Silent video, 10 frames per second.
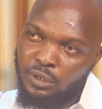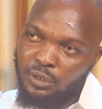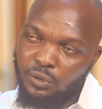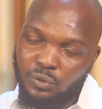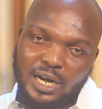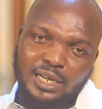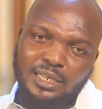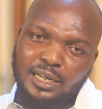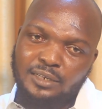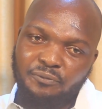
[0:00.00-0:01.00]
Rather
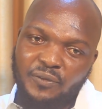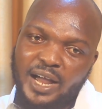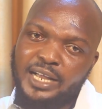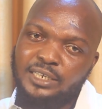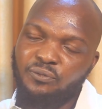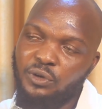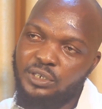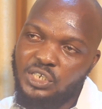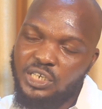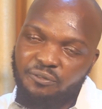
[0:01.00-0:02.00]
than fight for the
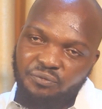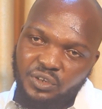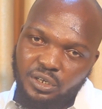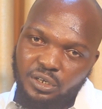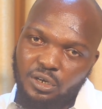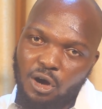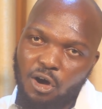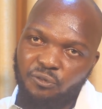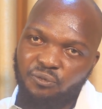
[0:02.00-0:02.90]
safety of